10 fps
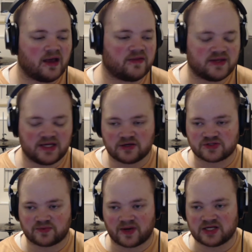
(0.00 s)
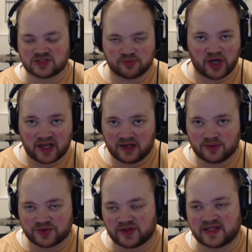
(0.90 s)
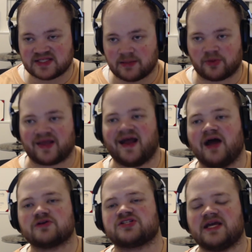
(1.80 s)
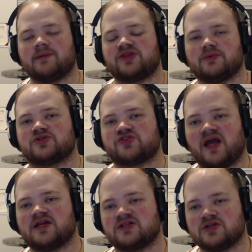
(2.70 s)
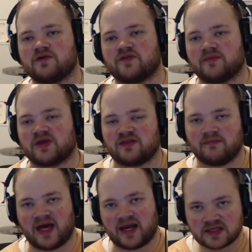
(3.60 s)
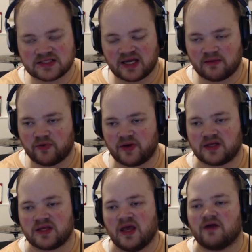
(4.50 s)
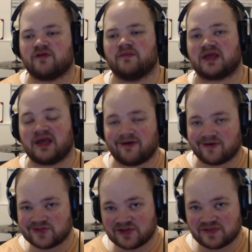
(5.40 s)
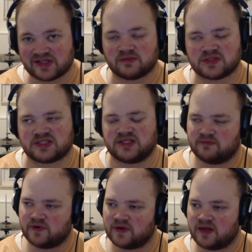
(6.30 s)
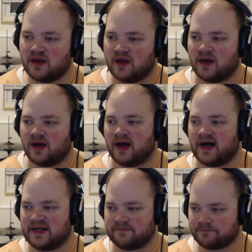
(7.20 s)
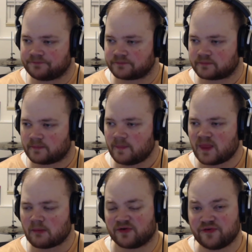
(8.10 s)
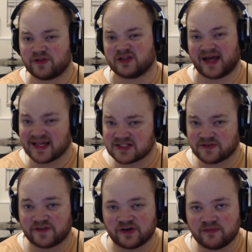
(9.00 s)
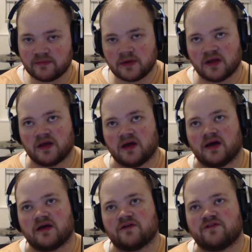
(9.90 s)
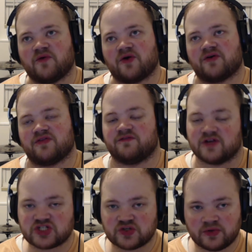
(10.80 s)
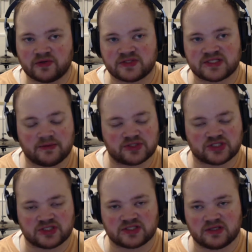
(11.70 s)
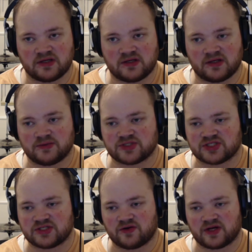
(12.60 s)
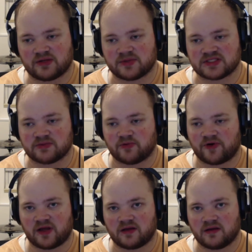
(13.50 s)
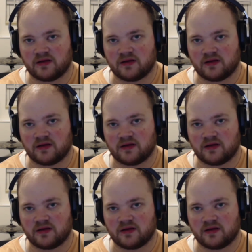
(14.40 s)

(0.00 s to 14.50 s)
and then here's Rey just blocking it with the lightsaber. Like, I understand what they were trying to do from a thematic standpoint, from a character development standpoint, but for the last film, for the visuals, it was just incredibly disappointing.